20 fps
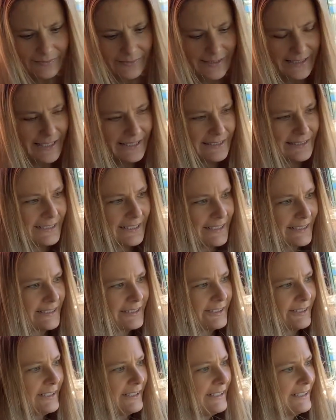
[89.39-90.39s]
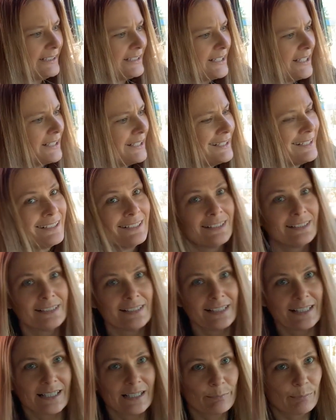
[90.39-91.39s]
got the tester here.
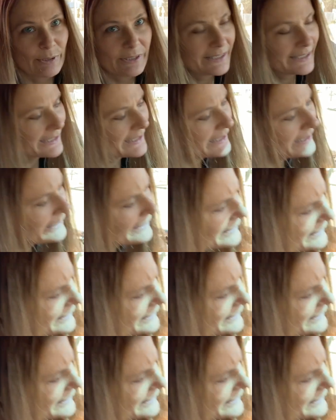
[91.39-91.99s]
Put the key